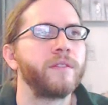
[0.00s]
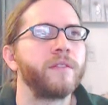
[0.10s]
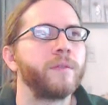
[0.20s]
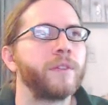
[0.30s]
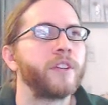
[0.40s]

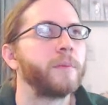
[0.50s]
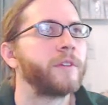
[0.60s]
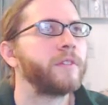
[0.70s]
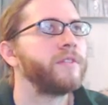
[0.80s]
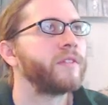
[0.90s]
what Tumblr
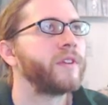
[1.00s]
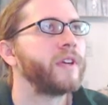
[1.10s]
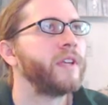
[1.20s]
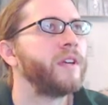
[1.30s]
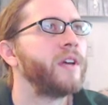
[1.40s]
is. All
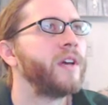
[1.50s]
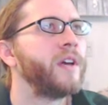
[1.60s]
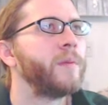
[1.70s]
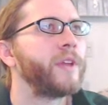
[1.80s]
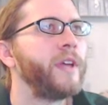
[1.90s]
right.
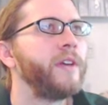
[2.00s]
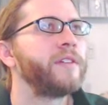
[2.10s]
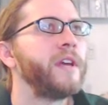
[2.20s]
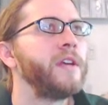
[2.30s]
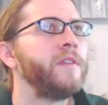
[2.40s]
Playing or
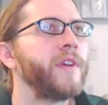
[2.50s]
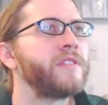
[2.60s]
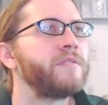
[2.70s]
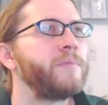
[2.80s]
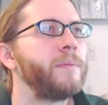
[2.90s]
taking advantage
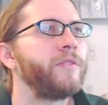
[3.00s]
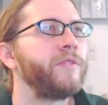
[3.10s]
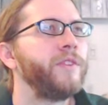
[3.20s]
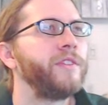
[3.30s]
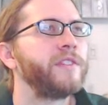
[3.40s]
of people's
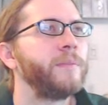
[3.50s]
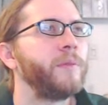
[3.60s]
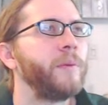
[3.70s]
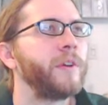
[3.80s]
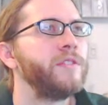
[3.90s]
feelings simply
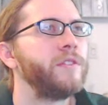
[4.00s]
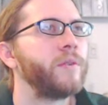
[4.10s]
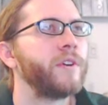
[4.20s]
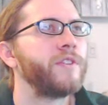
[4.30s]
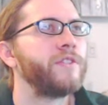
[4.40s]
because you are
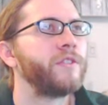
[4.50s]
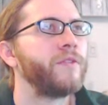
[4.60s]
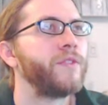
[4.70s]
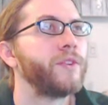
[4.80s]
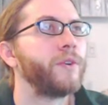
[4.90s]
unsure of
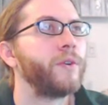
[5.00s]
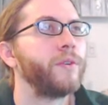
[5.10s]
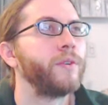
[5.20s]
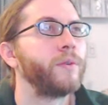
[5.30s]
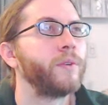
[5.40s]
your own
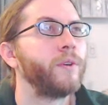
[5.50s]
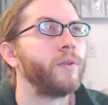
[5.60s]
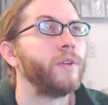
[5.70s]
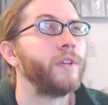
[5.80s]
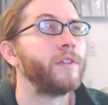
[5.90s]
or
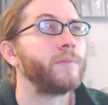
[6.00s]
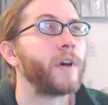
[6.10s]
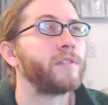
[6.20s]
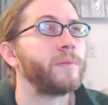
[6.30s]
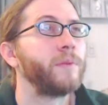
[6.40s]
lonely is
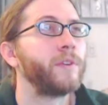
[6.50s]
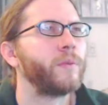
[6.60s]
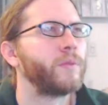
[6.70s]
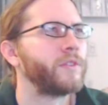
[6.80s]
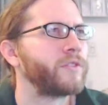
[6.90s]
possibly one of the
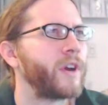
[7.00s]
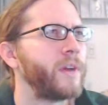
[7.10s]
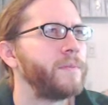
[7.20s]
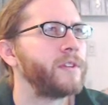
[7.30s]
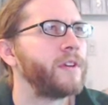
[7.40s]
worst
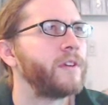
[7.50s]
crimes in love.